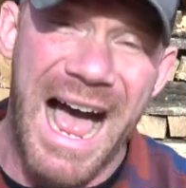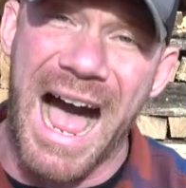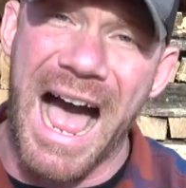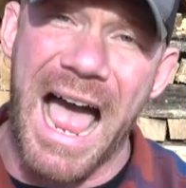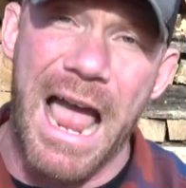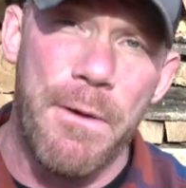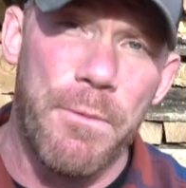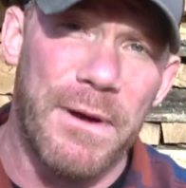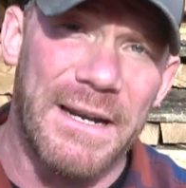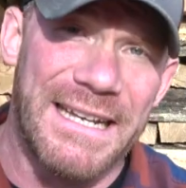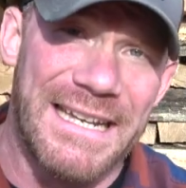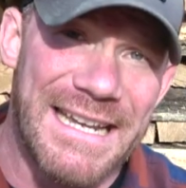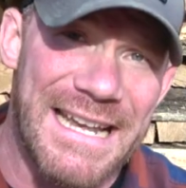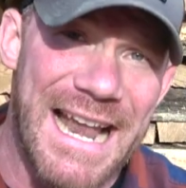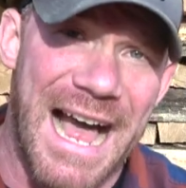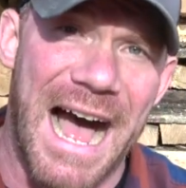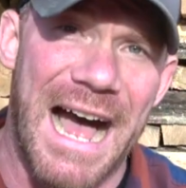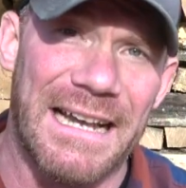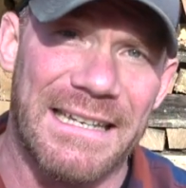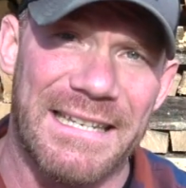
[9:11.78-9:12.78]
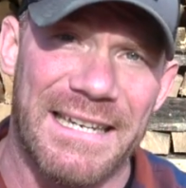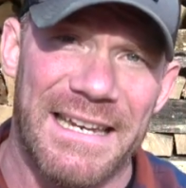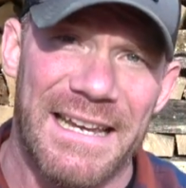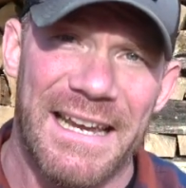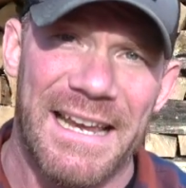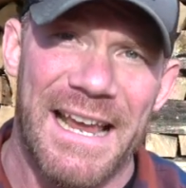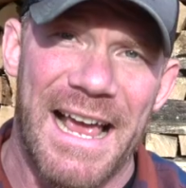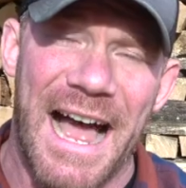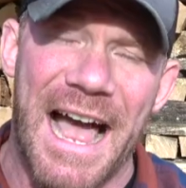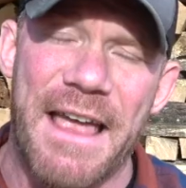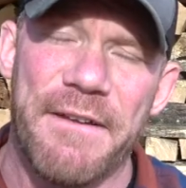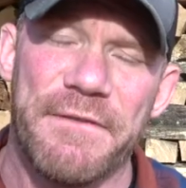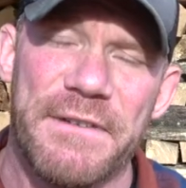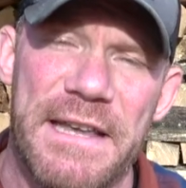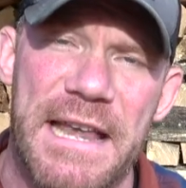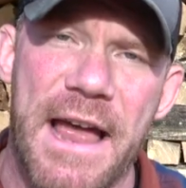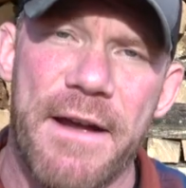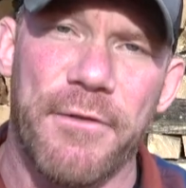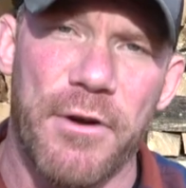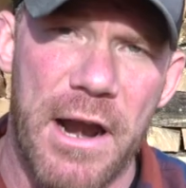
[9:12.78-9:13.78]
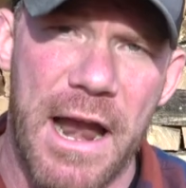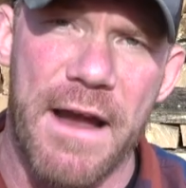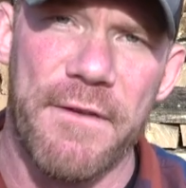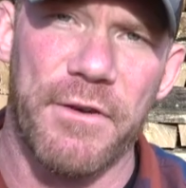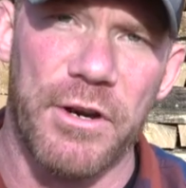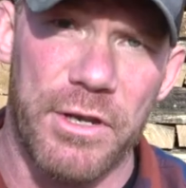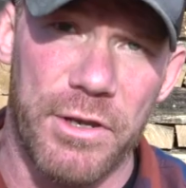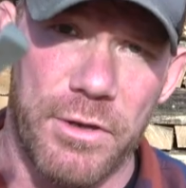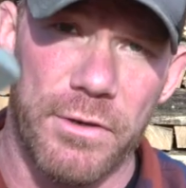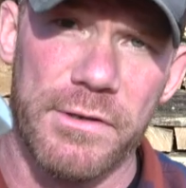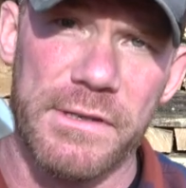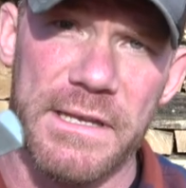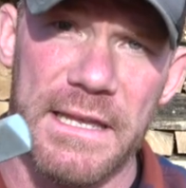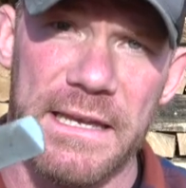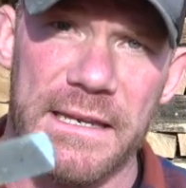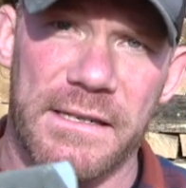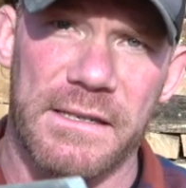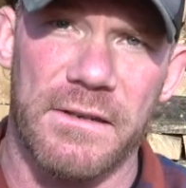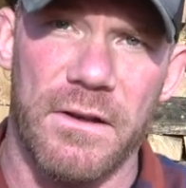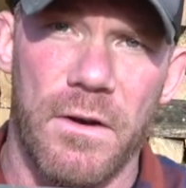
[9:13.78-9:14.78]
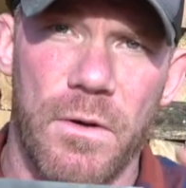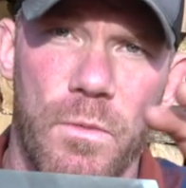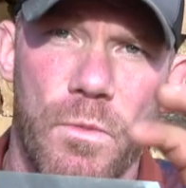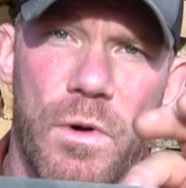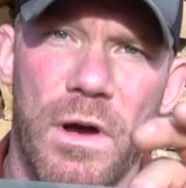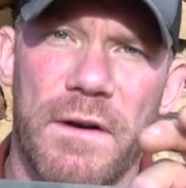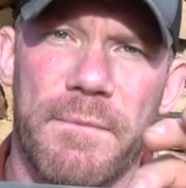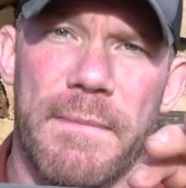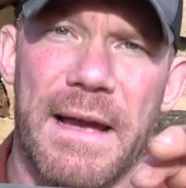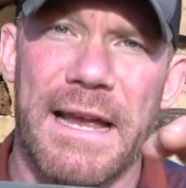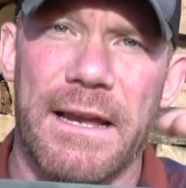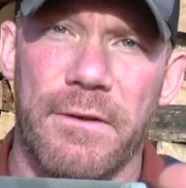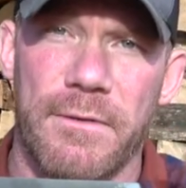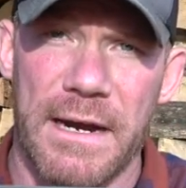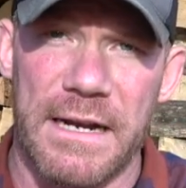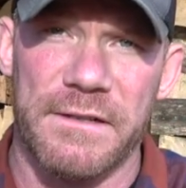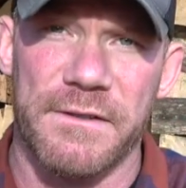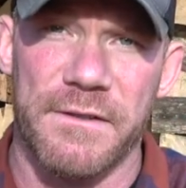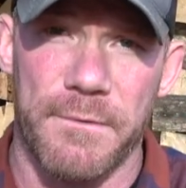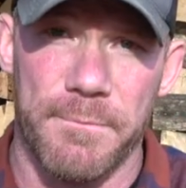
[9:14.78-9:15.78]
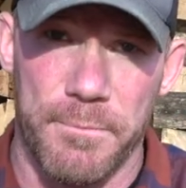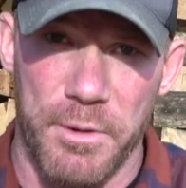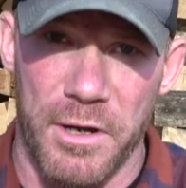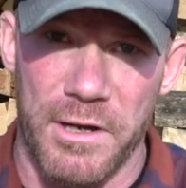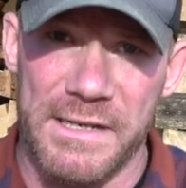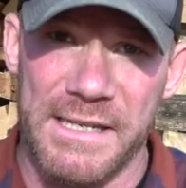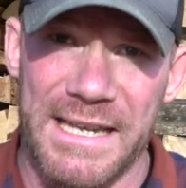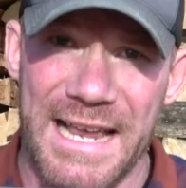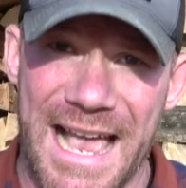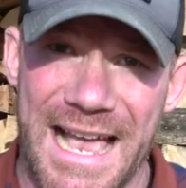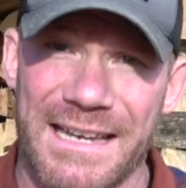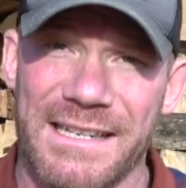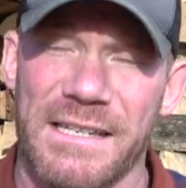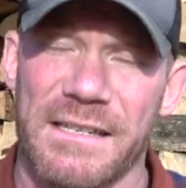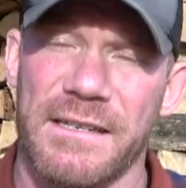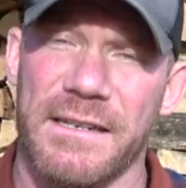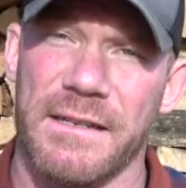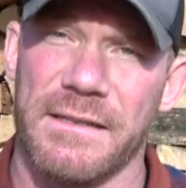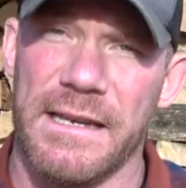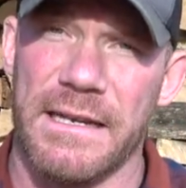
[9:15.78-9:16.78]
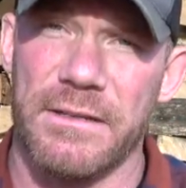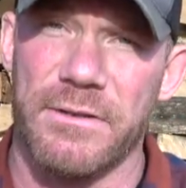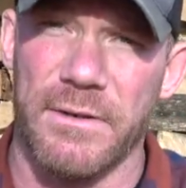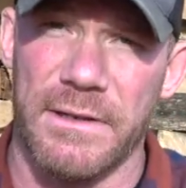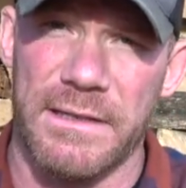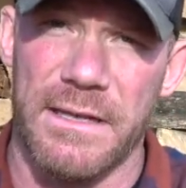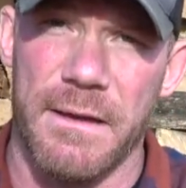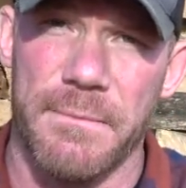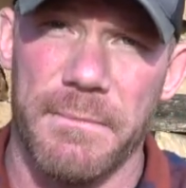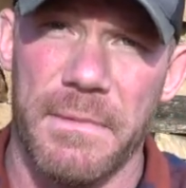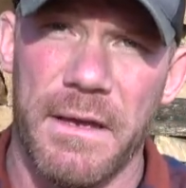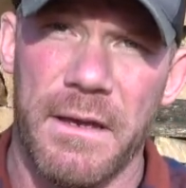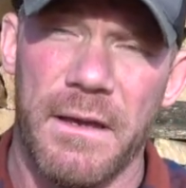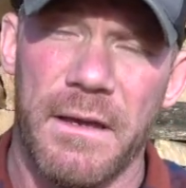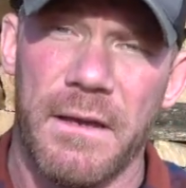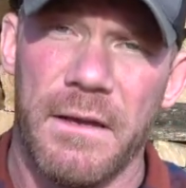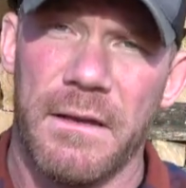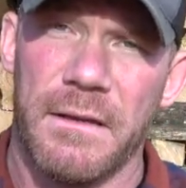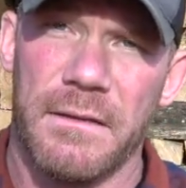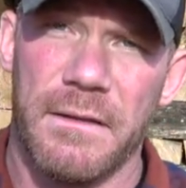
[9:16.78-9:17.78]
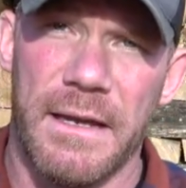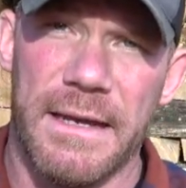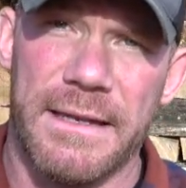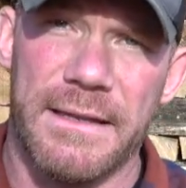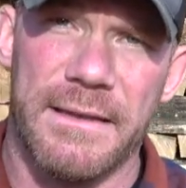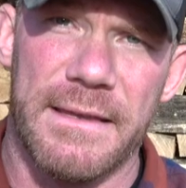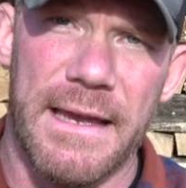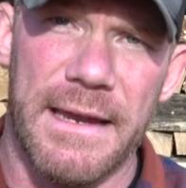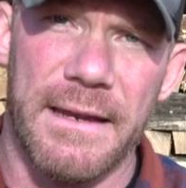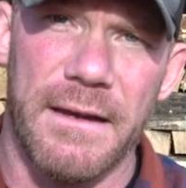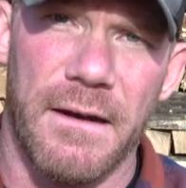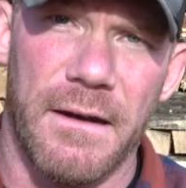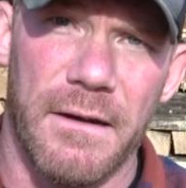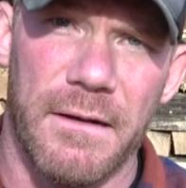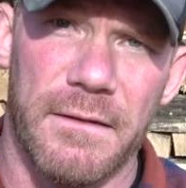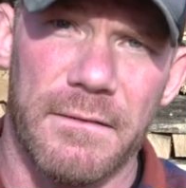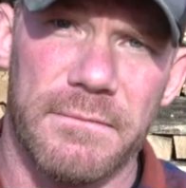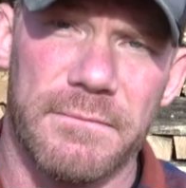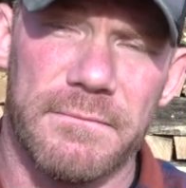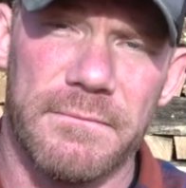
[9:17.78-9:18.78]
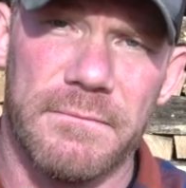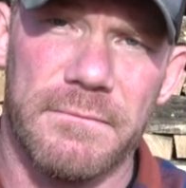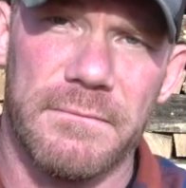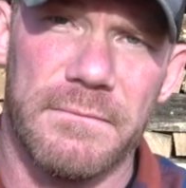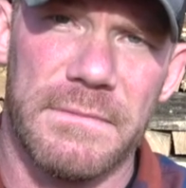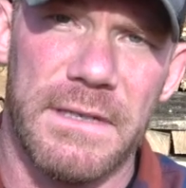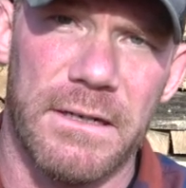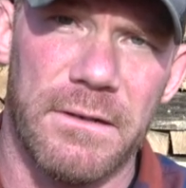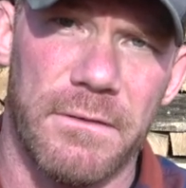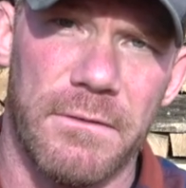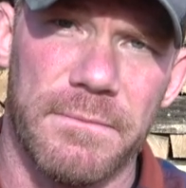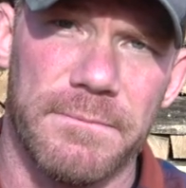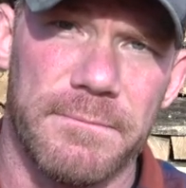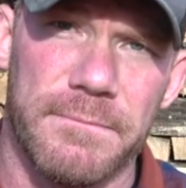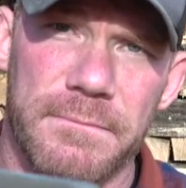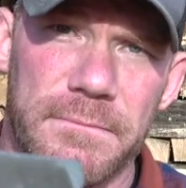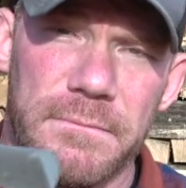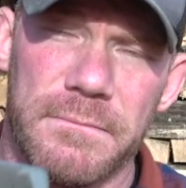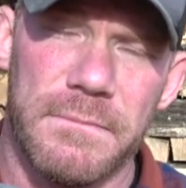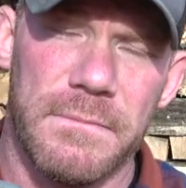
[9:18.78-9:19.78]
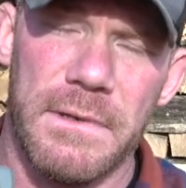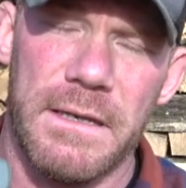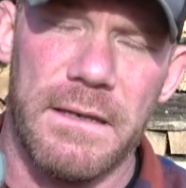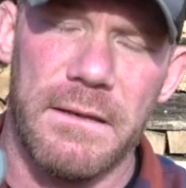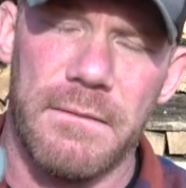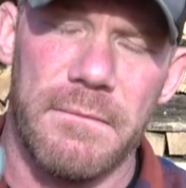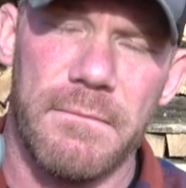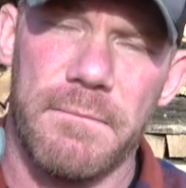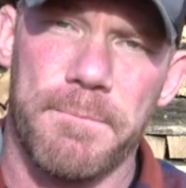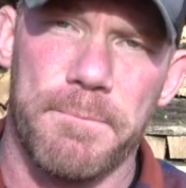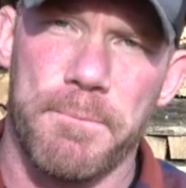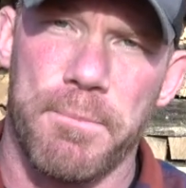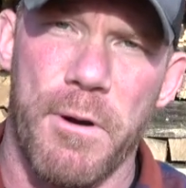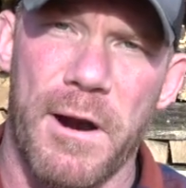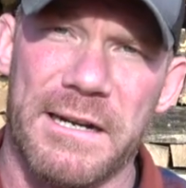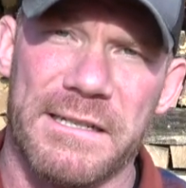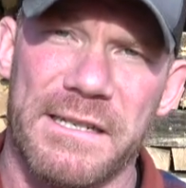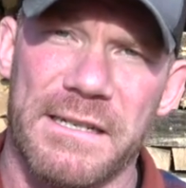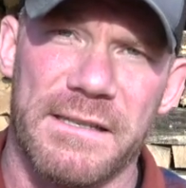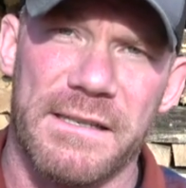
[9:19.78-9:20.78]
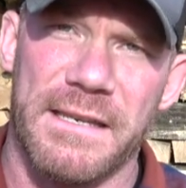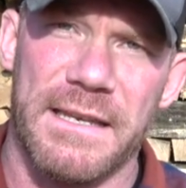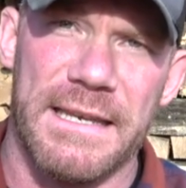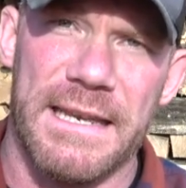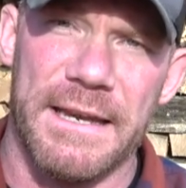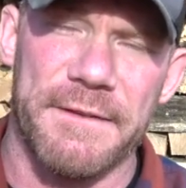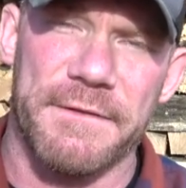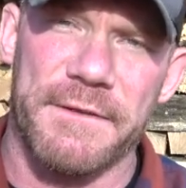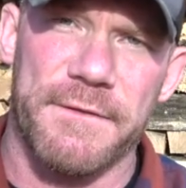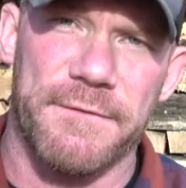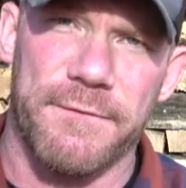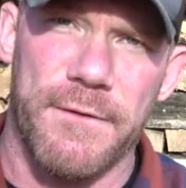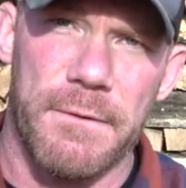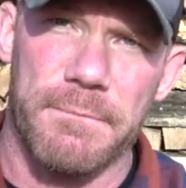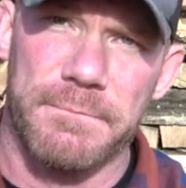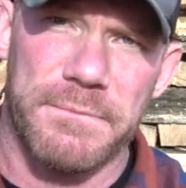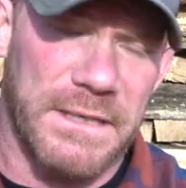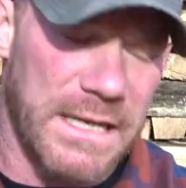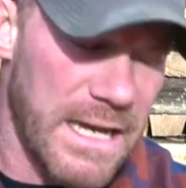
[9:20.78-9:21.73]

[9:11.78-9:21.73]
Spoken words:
I've never ever used this on one of my Gransford Bruk axes, because I treat them like they are little precious gifts from